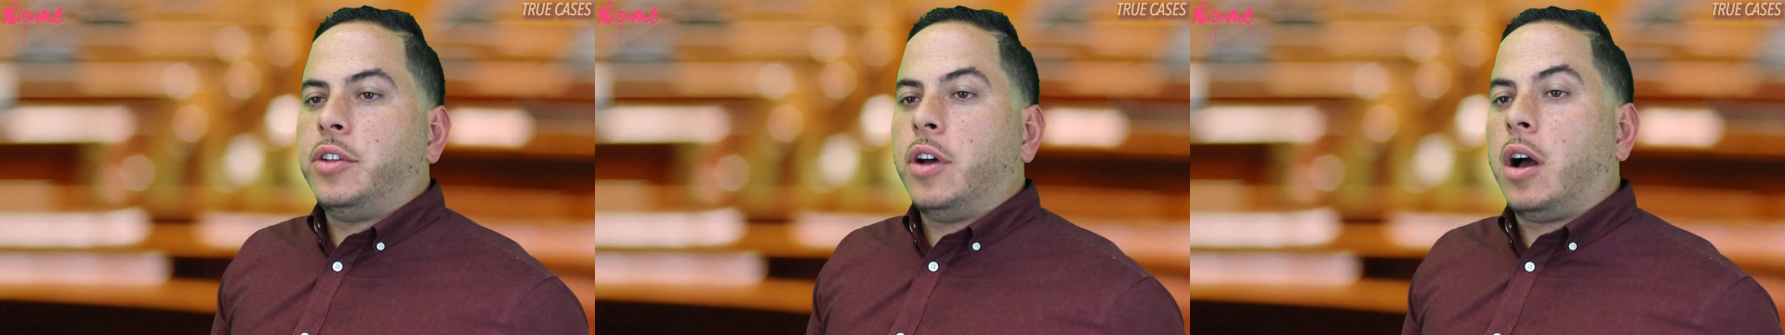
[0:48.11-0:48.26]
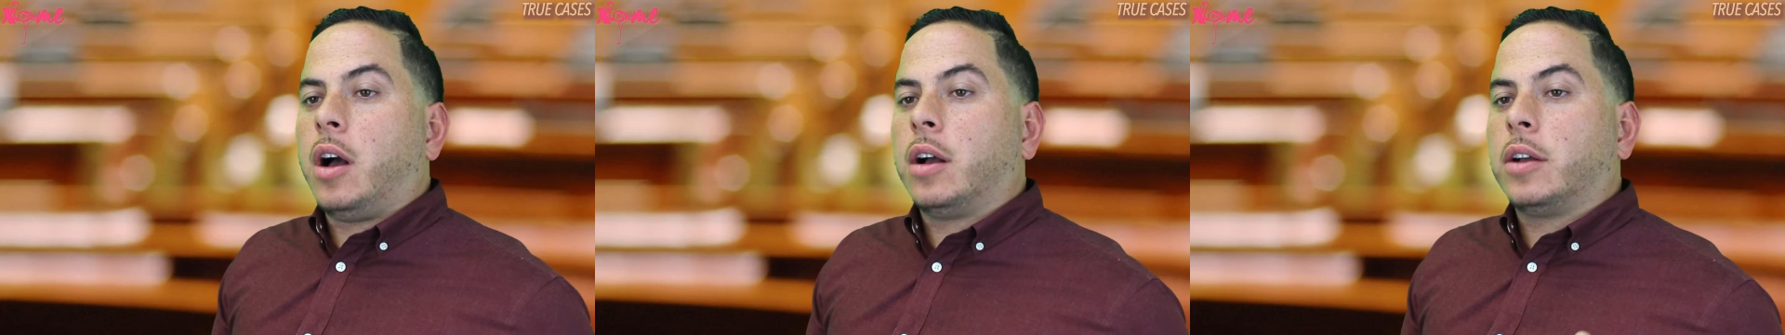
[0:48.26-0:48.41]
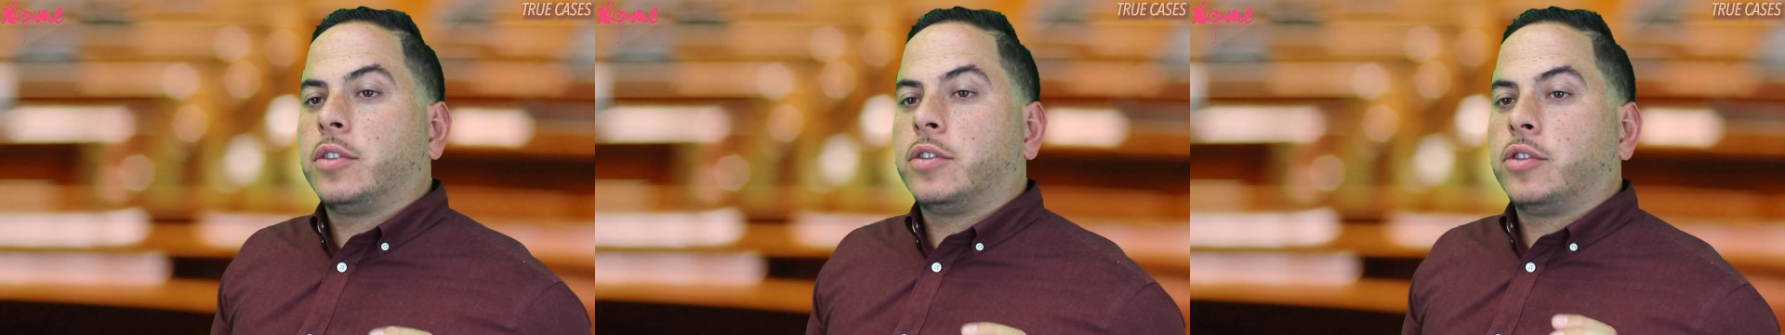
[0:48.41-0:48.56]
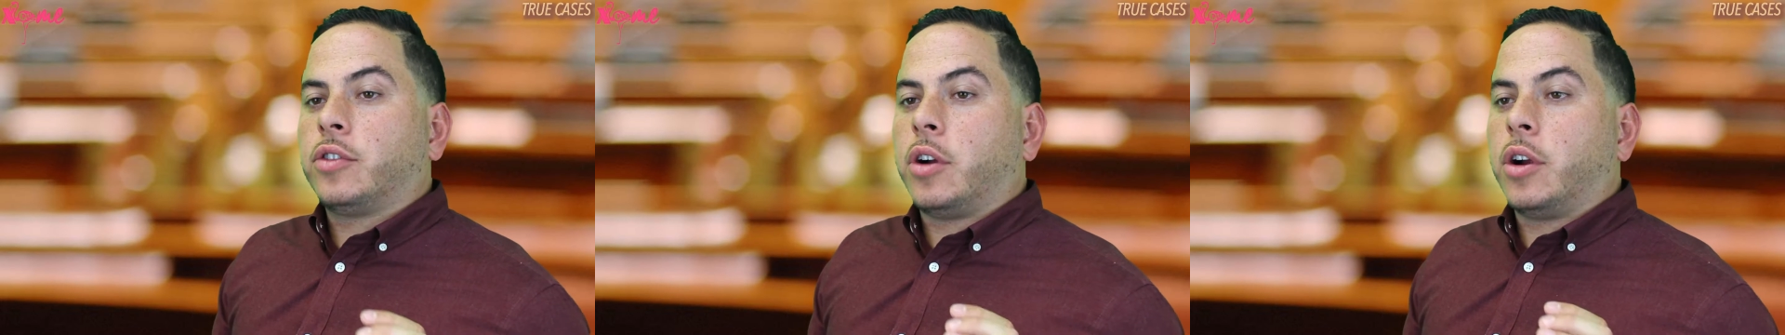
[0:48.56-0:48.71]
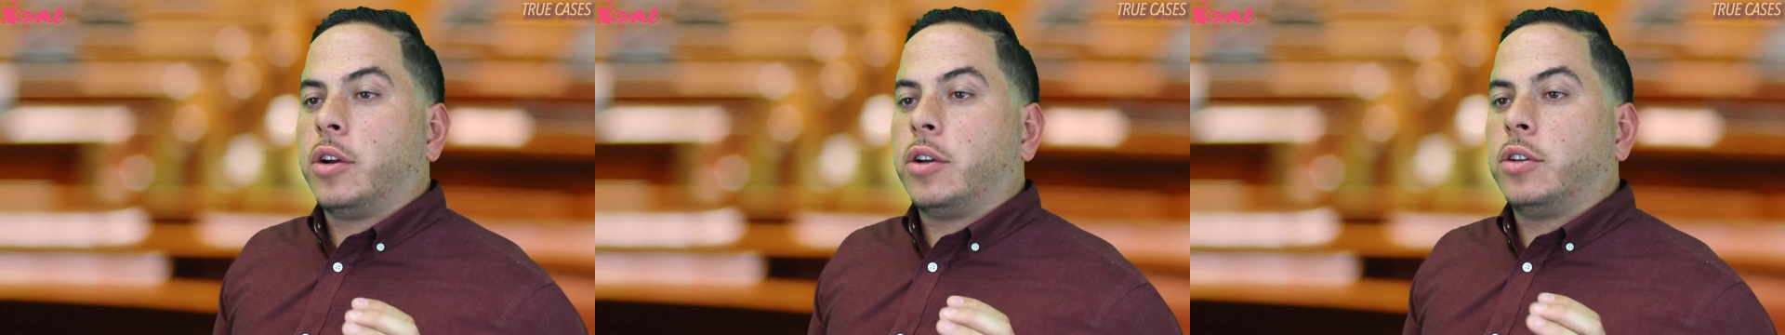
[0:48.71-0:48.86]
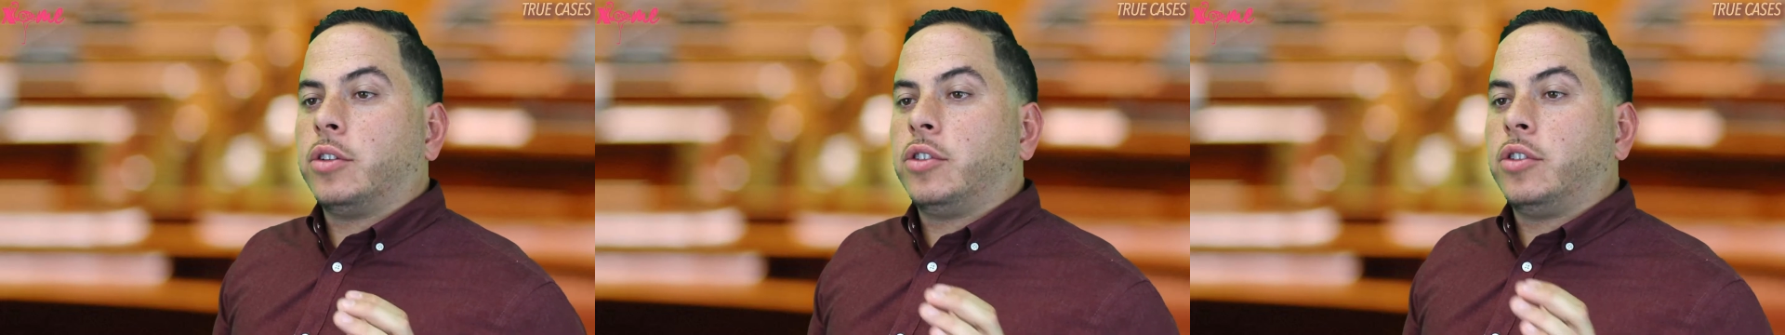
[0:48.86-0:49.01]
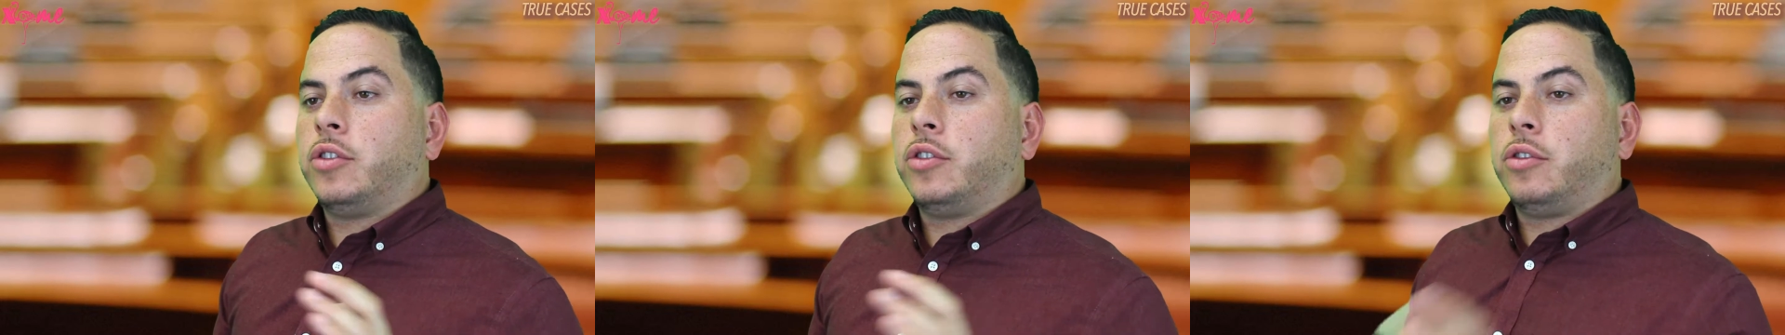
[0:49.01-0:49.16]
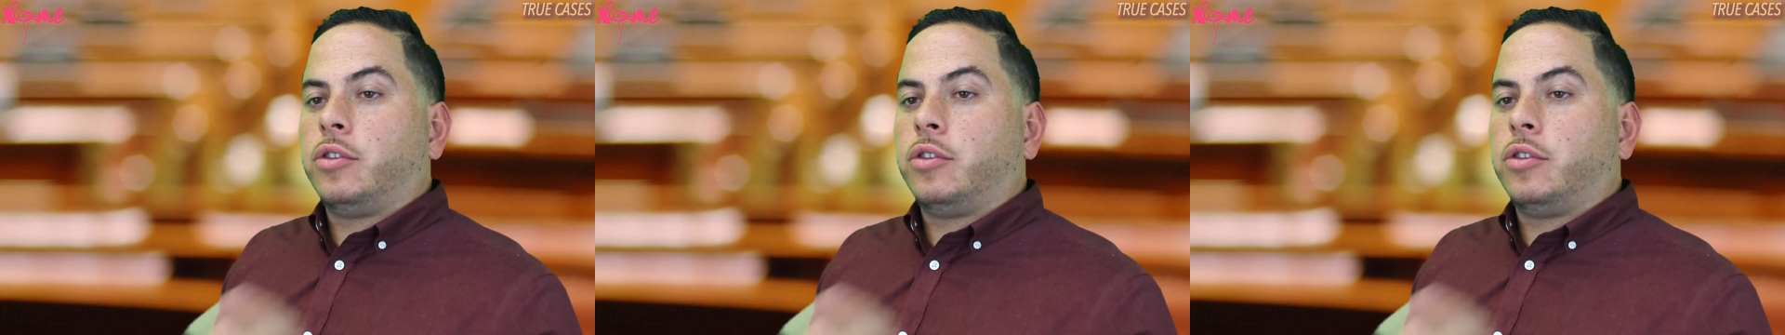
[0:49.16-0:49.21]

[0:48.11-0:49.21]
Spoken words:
dogs start